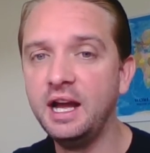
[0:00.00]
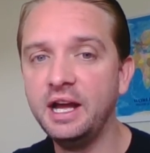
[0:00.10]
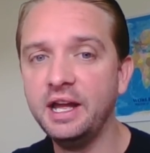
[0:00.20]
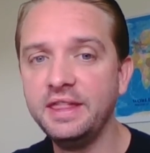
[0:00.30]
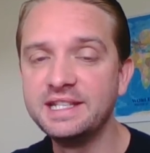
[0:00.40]

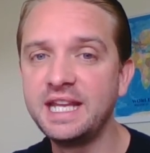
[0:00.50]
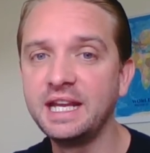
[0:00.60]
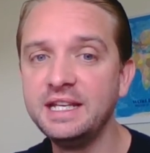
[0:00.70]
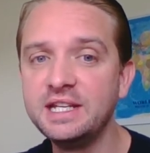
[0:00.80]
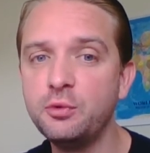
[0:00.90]
These
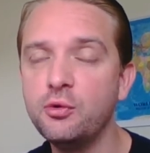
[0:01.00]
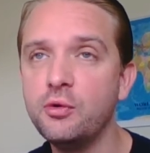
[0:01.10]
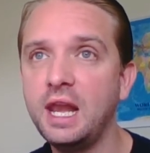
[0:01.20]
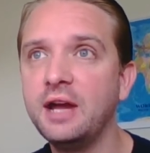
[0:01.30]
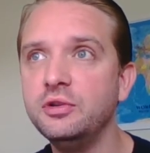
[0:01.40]
techniques will
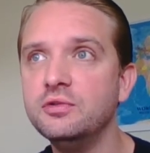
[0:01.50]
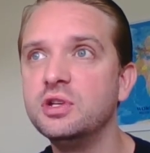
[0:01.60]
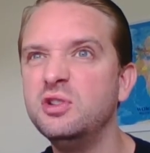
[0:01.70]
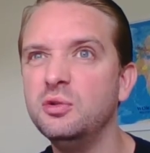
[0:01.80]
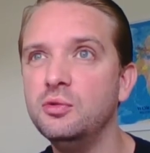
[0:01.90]
allow you to
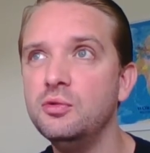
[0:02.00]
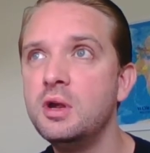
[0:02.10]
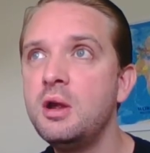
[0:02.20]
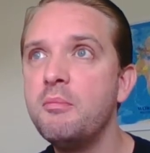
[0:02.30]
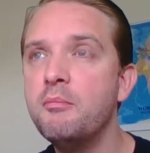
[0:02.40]
do
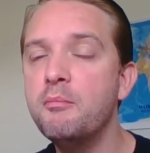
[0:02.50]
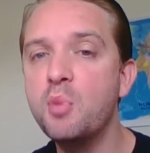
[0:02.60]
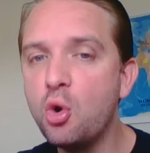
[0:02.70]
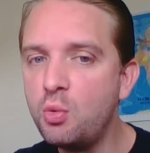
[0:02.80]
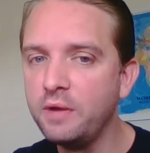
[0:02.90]

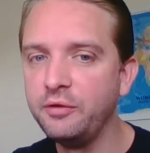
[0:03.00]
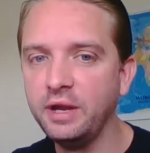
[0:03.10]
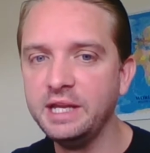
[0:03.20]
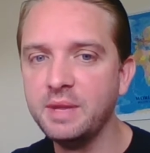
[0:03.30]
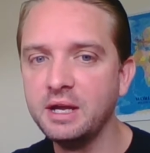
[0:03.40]
more with your
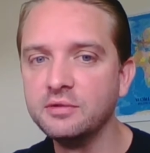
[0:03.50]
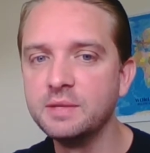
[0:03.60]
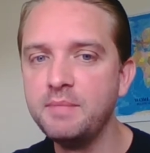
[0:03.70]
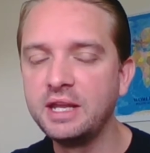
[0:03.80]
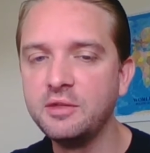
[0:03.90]
emails
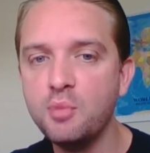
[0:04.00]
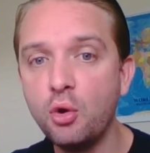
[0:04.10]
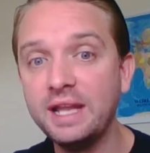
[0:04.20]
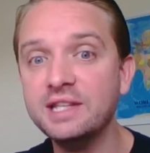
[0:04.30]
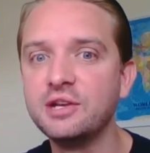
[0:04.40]
and make them more
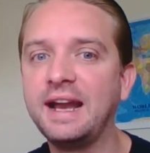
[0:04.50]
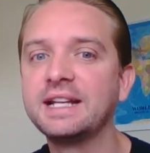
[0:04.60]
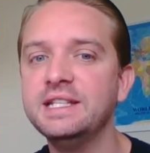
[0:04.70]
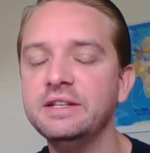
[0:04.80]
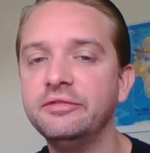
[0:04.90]

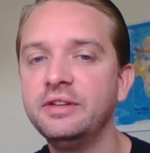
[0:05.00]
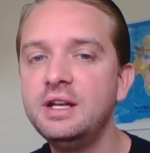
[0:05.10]
interactive.